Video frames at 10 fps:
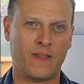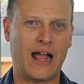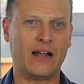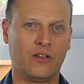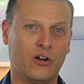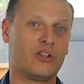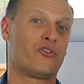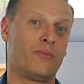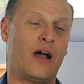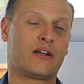I learned this
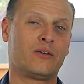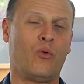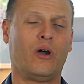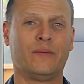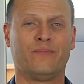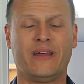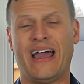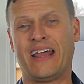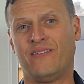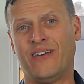from Dr. Moyne, and
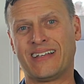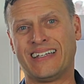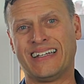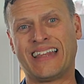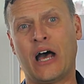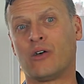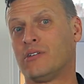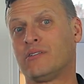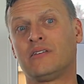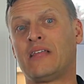I had invested
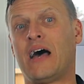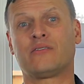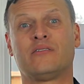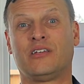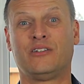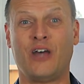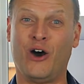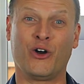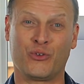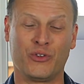thousands and thousands of
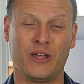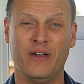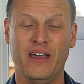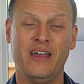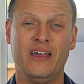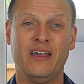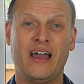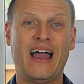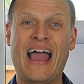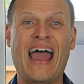dollars with him.
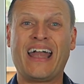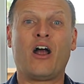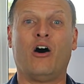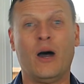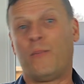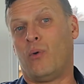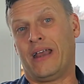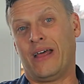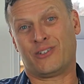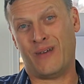I added it all up one
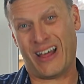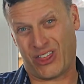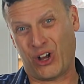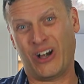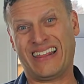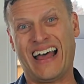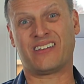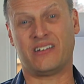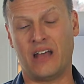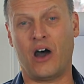day. It was about
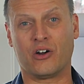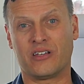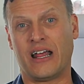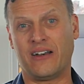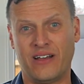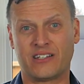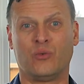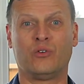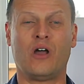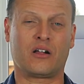$30,000 that I
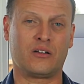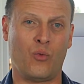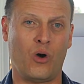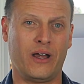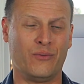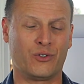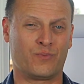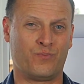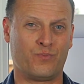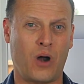invested with Dr. Moyne, and it was
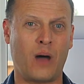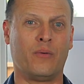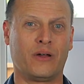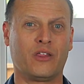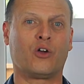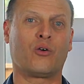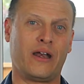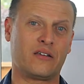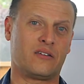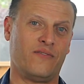probably the
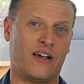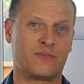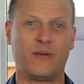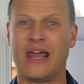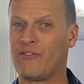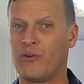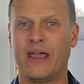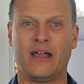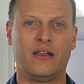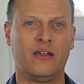greatest investment I ever
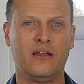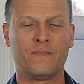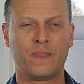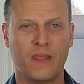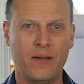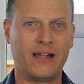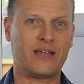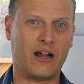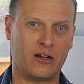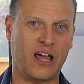made in my
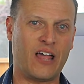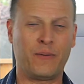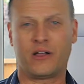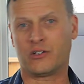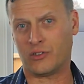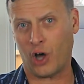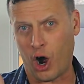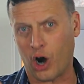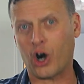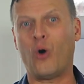entire life because of the
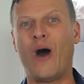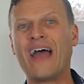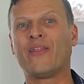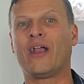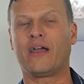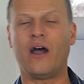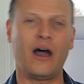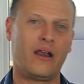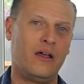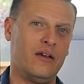ROI that I
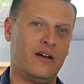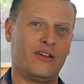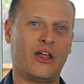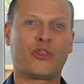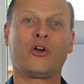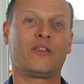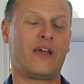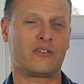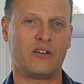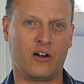got on that
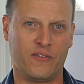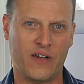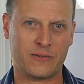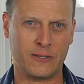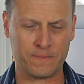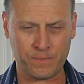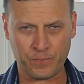$30,000 investment.